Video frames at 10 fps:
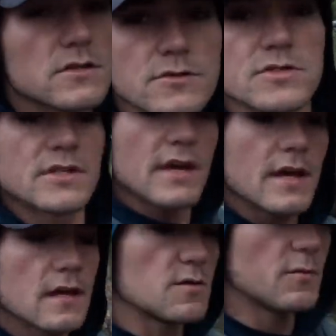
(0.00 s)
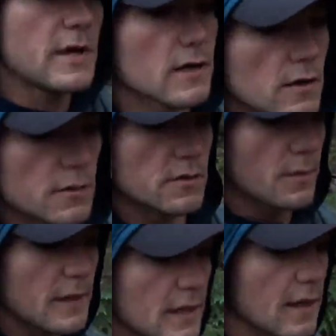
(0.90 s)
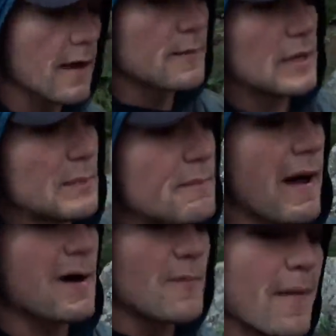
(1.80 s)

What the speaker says: So today we are going to be climbing Mount